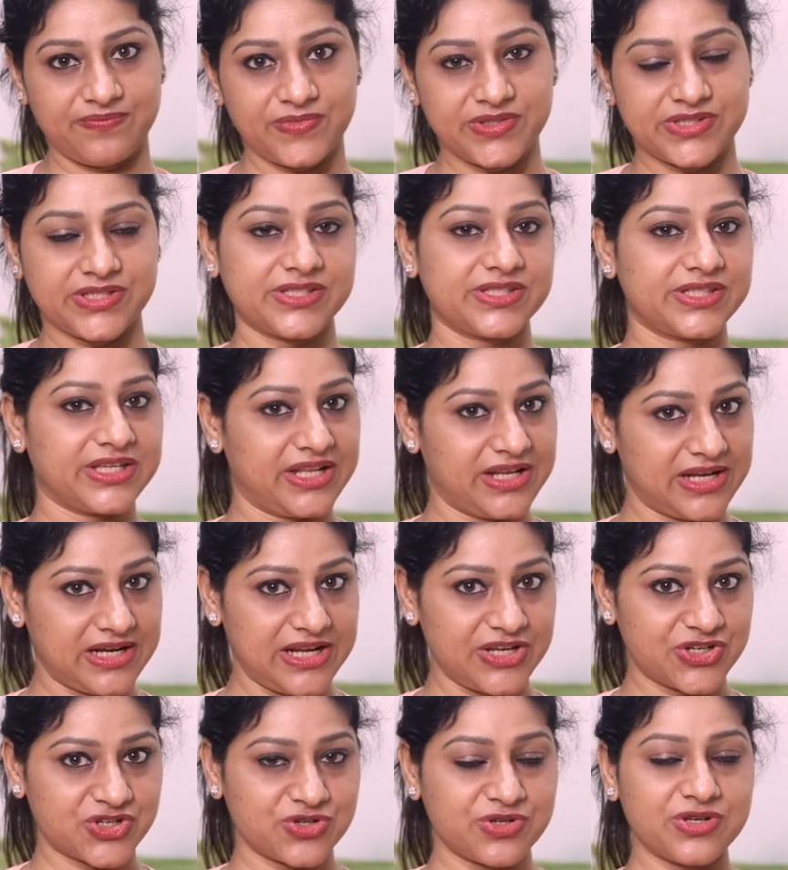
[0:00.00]
This is
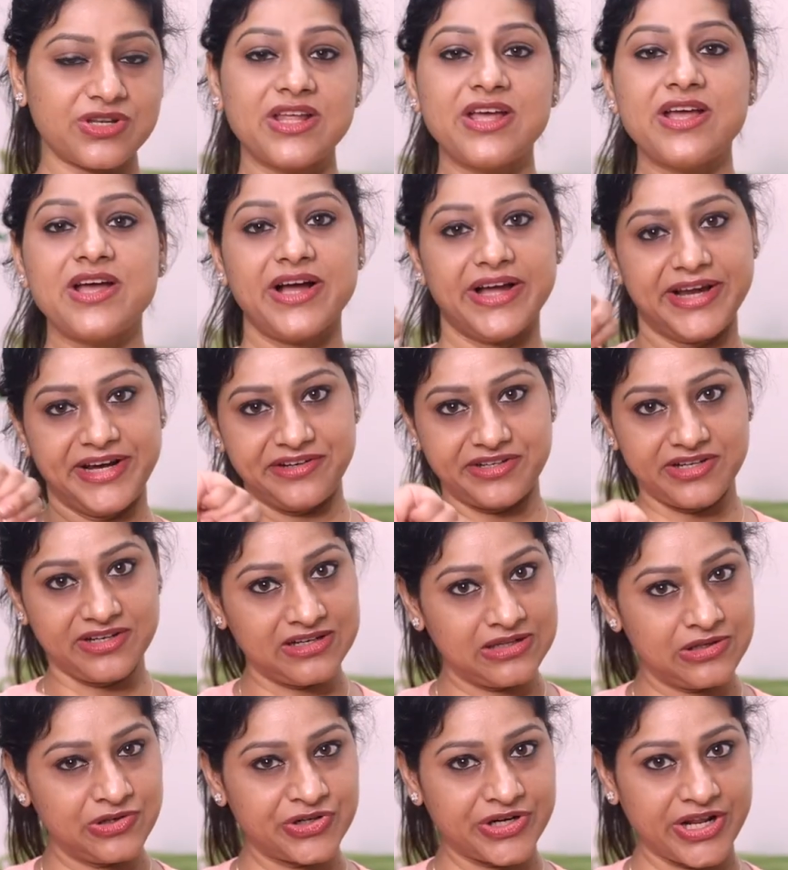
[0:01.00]
inhalation,
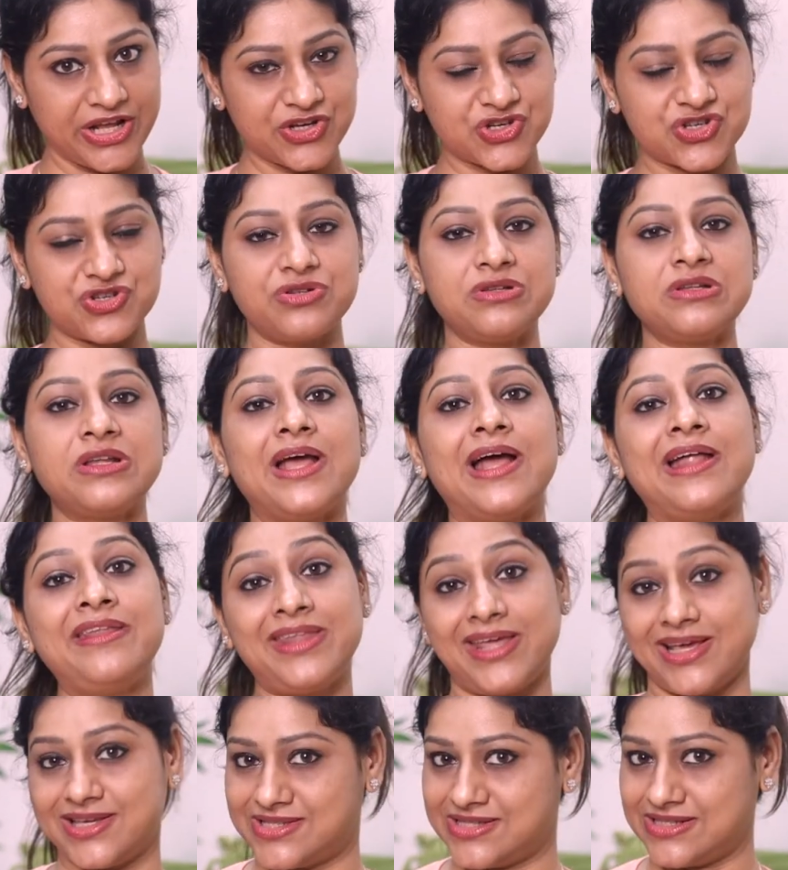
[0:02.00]
internal rotation and
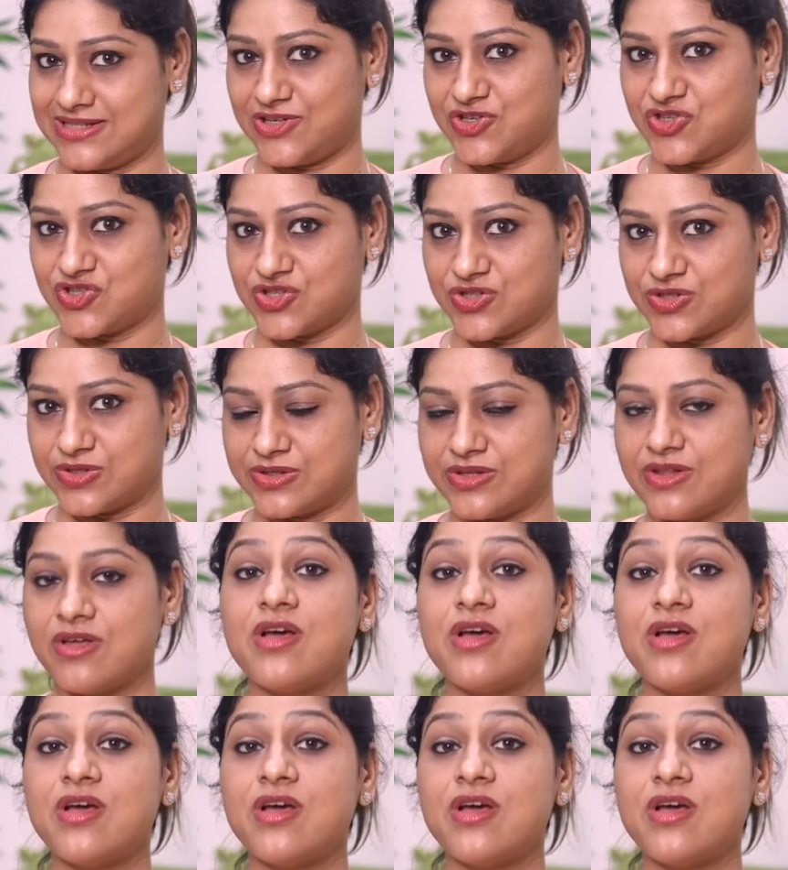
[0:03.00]
exhalation.